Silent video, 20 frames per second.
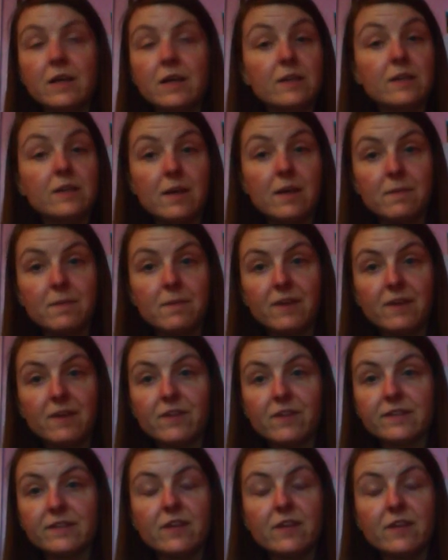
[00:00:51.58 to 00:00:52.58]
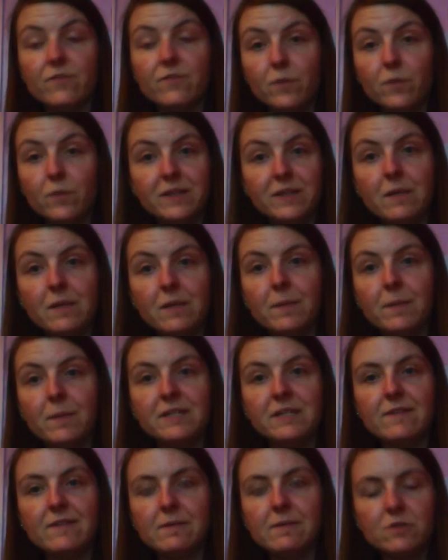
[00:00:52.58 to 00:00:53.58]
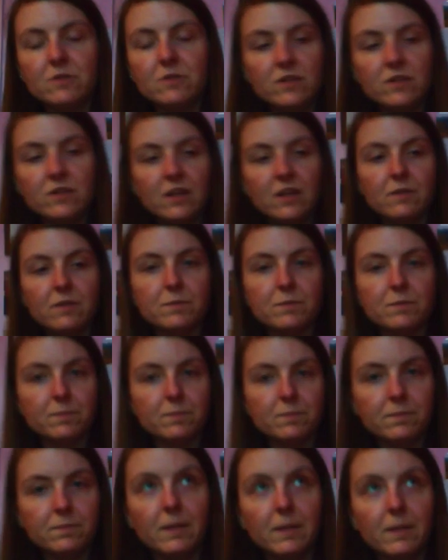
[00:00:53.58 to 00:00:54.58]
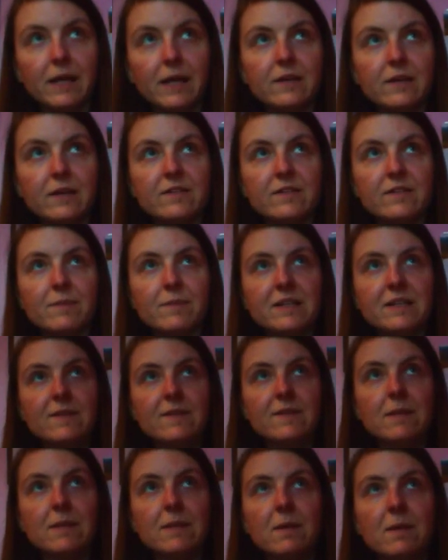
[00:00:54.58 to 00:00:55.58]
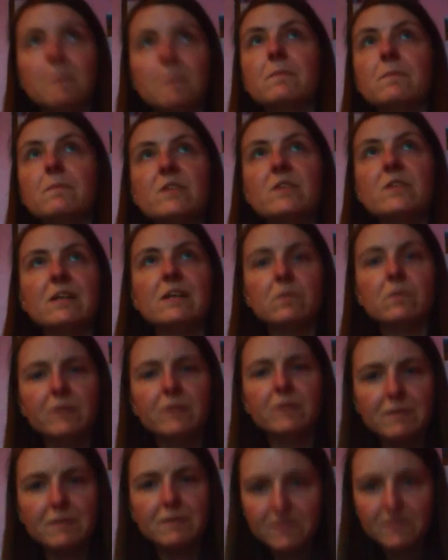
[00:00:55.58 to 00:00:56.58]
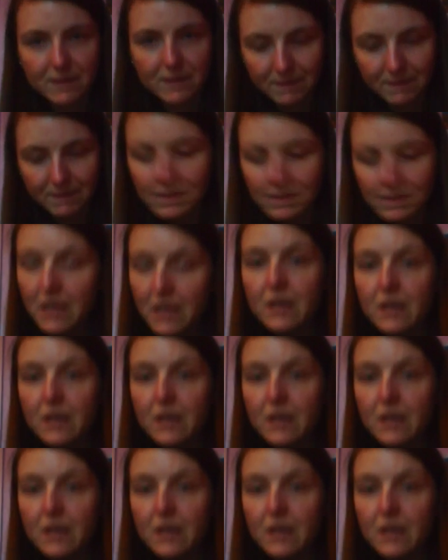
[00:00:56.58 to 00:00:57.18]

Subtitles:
is in Belfast. I have no idea what my TV was doing there. It was like as if my DVD player was like going really weird. Anyway.